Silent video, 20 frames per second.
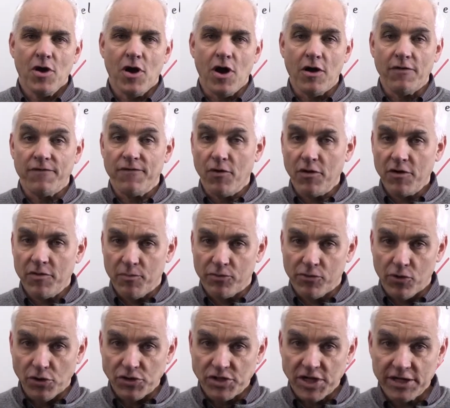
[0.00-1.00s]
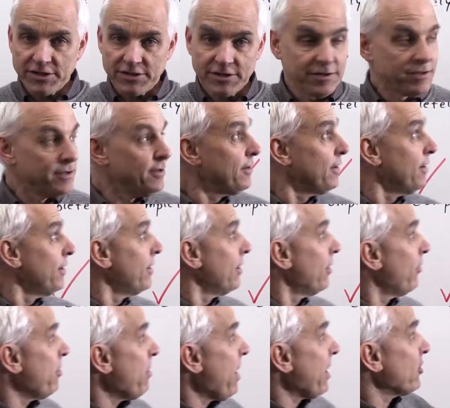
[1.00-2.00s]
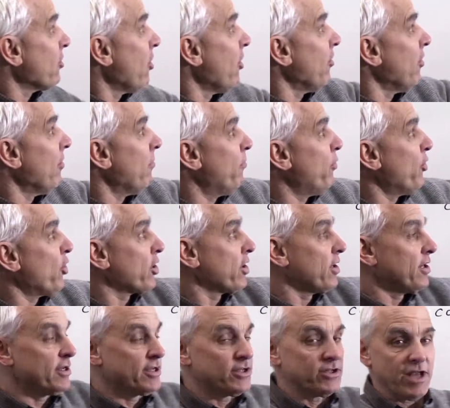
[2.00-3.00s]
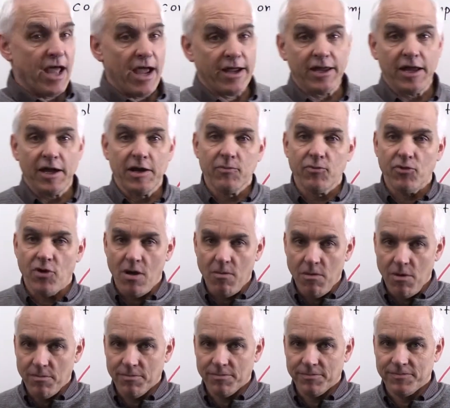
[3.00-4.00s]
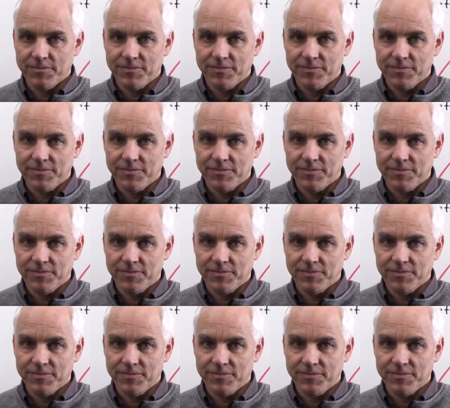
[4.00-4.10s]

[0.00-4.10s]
Our fourth project we might call the book stacking problem.